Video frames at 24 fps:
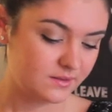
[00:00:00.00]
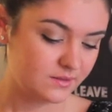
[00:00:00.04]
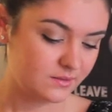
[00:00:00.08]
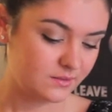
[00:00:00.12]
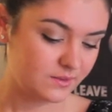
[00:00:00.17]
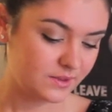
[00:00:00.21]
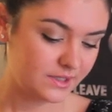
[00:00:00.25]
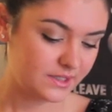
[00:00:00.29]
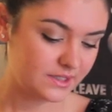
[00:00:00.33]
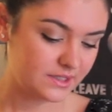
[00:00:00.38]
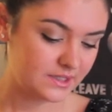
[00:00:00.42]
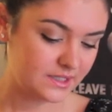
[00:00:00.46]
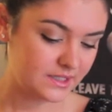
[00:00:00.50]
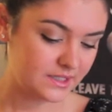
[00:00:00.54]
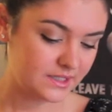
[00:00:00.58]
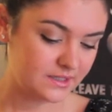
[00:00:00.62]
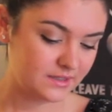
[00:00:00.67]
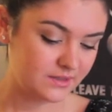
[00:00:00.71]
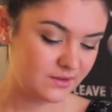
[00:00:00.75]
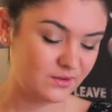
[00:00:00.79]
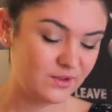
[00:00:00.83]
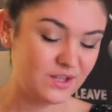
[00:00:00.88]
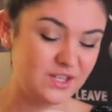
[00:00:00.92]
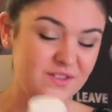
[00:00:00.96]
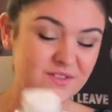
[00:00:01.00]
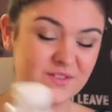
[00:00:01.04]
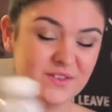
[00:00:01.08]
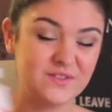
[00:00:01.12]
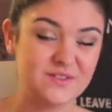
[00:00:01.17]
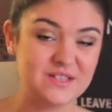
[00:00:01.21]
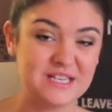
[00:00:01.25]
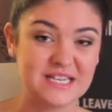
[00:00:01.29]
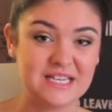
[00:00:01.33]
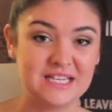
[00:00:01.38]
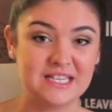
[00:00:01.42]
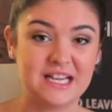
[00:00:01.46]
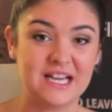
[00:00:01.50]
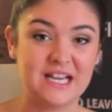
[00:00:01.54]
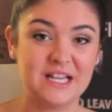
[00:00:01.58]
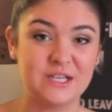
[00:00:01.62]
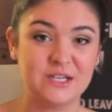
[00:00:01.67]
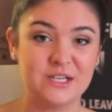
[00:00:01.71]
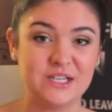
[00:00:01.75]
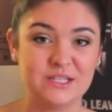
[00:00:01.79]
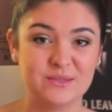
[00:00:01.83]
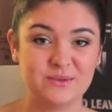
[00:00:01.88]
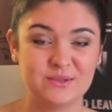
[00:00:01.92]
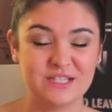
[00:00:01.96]
where is it? Only fifteen
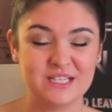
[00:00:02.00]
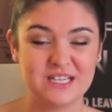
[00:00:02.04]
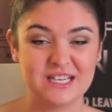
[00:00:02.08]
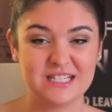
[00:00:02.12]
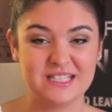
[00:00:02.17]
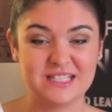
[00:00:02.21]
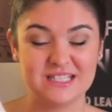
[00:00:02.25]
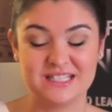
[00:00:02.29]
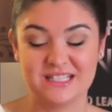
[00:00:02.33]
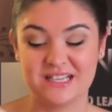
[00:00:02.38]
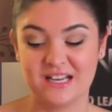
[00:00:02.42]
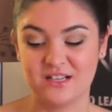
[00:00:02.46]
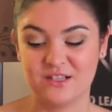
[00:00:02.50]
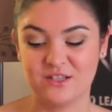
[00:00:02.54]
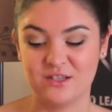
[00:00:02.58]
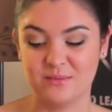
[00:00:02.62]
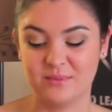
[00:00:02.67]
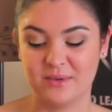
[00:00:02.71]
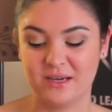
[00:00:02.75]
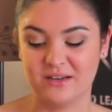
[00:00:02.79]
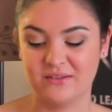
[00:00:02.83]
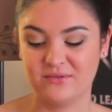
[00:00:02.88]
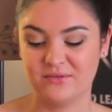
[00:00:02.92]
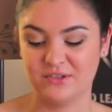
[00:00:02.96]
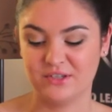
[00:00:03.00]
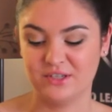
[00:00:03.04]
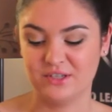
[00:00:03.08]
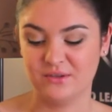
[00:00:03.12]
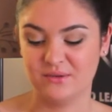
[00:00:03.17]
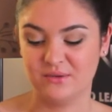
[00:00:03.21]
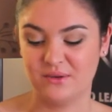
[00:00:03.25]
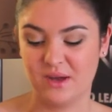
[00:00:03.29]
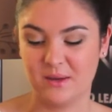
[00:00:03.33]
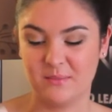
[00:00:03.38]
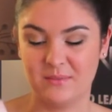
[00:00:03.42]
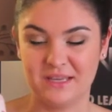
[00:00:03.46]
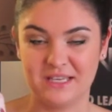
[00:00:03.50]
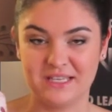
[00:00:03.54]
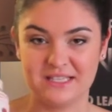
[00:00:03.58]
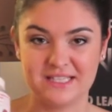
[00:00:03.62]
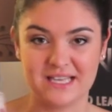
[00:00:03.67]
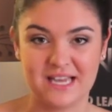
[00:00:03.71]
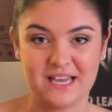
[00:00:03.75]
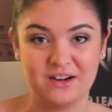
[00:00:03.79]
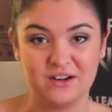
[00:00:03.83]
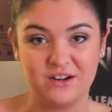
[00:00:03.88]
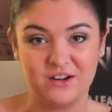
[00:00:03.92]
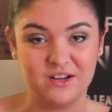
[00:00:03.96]
calories, which I guess is not too bad for two gummies.
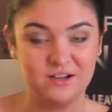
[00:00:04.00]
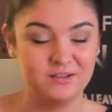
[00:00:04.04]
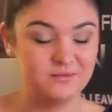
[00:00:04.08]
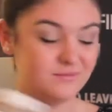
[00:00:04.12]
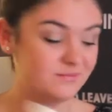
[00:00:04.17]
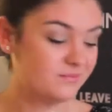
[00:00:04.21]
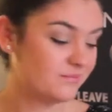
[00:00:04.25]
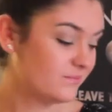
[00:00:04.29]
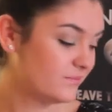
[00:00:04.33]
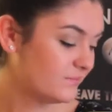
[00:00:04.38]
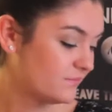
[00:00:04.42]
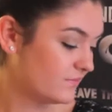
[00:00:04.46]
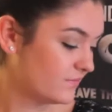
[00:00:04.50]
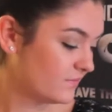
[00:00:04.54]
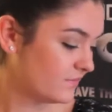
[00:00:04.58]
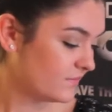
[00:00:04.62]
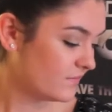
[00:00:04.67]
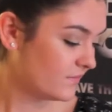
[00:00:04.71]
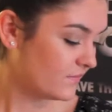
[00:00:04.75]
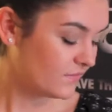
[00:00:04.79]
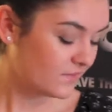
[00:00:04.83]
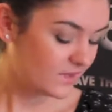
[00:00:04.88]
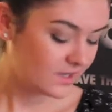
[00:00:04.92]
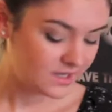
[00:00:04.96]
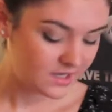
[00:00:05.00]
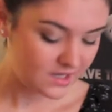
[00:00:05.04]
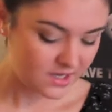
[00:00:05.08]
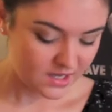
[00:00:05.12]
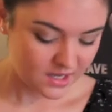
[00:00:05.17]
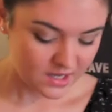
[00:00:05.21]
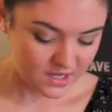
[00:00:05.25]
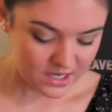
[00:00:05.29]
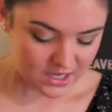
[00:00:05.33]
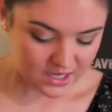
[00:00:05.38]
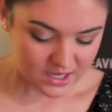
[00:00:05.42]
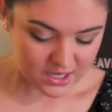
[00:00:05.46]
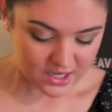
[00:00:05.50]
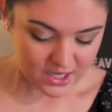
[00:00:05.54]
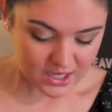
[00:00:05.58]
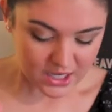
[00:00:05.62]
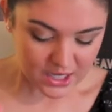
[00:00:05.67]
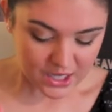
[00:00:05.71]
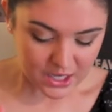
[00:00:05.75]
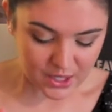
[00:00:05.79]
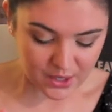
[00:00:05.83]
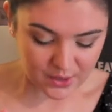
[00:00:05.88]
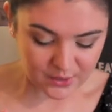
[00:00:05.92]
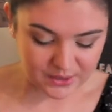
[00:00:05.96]
I don't
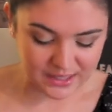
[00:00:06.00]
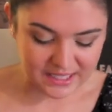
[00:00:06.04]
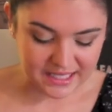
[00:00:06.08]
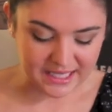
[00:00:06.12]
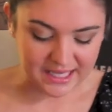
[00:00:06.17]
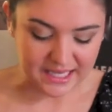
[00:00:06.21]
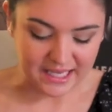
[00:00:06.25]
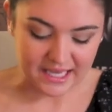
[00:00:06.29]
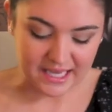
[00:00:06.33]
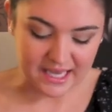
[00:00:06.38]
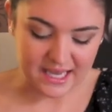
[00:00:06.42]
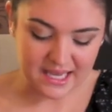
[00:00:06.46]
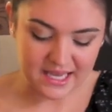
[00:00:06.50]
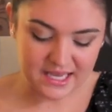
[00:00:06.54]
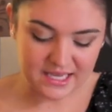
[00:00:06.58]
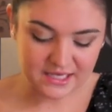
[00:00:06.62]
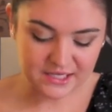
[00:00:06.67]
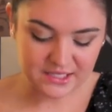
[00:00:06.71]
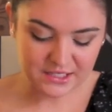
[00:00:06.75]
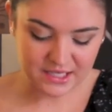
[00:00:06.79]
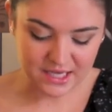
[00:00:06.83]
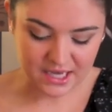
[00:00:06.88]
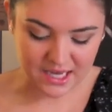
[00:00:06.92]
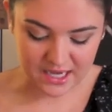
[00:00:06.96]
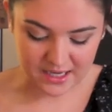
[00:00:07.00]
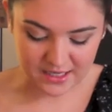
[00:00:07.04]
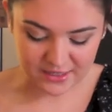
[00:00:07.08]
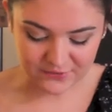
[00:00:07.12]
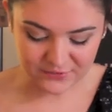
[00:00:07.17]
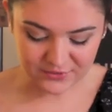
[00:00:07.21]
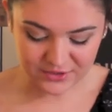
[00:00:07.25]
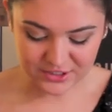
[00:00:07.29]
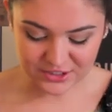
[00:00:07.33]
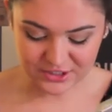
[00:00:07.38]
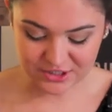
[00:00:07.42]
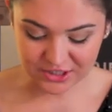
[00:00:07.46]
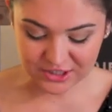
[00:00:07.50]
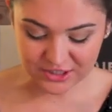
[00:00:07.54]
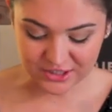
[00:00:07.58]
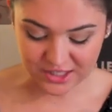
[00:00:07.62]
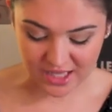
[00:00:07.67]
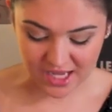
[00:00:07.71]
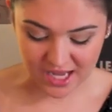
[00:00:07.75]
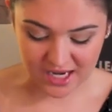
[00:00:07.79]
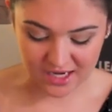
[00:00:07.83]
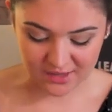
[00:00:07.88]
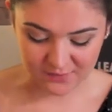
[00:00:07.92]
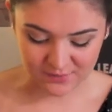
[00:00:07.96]
know. Okay, uh, I finished a
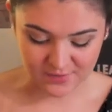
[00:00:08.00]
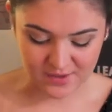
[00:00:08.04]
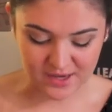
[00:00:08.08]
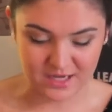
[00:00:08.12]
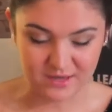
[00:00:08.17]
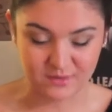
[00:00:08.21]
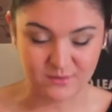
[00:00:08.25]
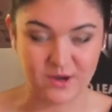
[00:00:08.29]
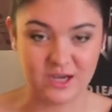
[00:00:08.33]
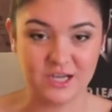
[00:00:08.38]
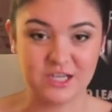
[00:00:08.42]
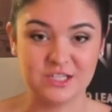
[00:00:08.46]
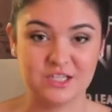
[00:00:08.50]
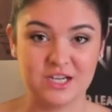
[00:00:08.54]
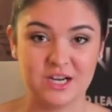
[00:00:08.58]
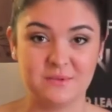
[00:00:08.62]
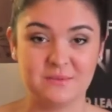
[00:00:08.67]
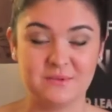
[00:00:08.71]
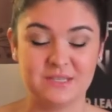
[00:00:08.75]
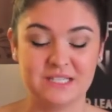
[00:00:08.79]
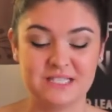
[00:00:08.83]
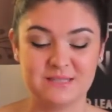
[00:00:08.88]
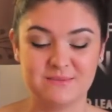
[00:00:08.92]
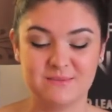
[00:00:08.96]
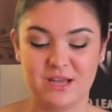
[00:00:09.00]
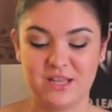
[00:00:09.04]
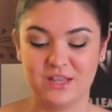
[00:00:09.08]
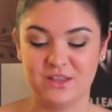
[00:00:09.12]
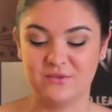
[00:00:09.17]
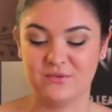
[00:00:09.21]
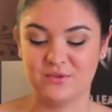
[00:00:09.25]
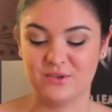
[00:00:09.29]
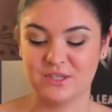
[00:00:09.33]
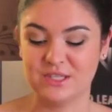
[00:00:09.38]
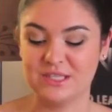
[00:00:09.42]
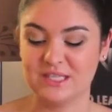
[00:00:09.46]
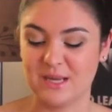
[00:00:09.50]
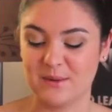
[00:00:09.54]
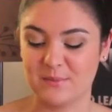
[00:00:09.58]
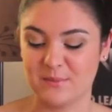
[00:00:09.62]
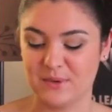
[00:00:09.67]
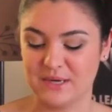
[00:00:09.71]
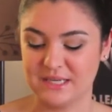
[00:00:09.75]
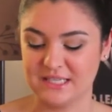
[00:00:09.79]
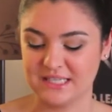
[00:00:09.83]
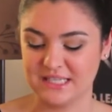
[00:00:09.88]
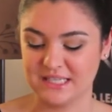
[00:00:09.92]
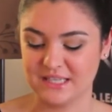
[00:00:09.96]
lot of body wash up this month for some
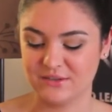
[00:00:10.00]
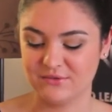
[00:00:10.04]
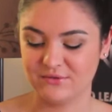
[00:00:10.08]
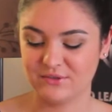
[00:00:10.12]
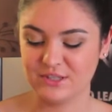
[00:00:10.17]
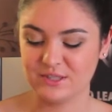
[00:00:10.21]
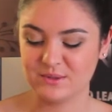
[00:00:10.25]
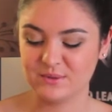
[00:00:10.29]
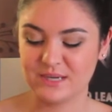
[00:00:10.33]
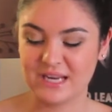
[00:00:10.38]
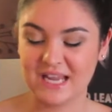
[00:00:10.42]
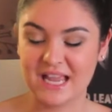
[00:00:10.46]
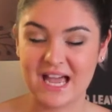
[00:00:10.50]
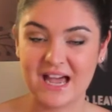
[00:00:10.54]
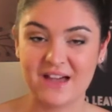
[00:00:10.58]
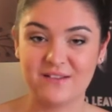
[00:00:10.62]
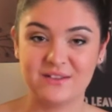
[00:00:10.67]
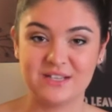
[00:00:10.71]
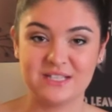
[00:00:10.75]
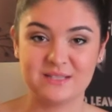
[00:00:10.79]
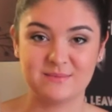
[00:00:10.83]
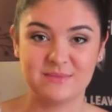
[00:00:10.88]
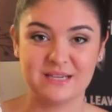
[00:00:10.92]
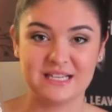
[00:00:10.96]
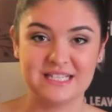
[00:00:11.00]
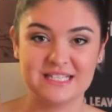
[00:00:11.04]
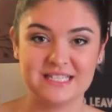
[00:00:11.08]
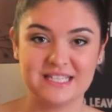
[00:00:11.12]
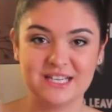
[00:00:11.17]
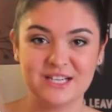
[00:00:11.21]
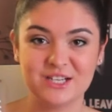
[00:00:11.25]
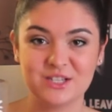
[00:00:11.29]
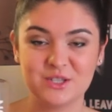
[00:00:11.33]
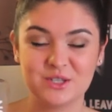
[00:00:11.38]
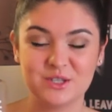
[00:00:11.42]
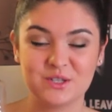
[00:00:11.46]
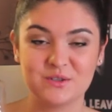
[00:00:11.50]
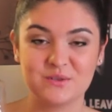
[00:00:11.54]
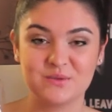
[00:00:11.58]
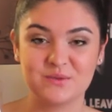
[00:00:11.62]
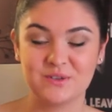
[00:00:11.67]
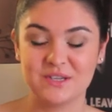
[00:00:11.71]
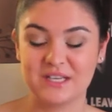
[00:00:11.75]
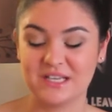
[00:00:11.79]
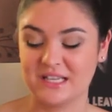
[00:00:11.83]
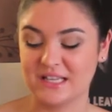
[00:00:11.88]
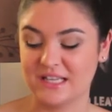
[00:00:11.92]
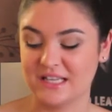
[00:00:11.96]
reason. The first one I have is my signature
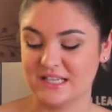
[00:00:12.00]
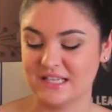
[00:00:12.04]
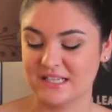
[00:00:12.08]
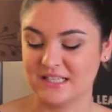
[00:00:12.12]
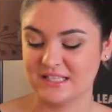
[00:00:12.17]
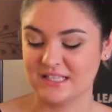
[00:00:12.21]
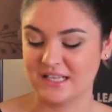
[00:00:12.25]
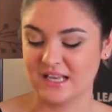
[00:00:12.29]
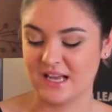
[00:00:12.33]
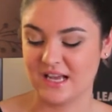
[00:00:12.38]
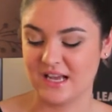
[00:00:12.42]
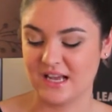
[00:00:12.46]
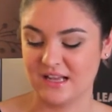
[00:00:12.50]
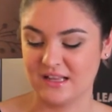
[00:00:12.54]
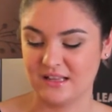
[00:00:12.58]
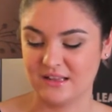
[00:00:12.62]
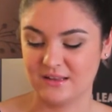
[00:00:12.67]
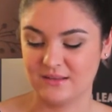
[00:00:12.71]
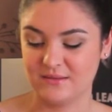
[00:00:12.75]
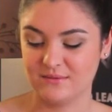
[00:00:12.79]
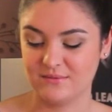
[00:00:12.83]
vanilla uh,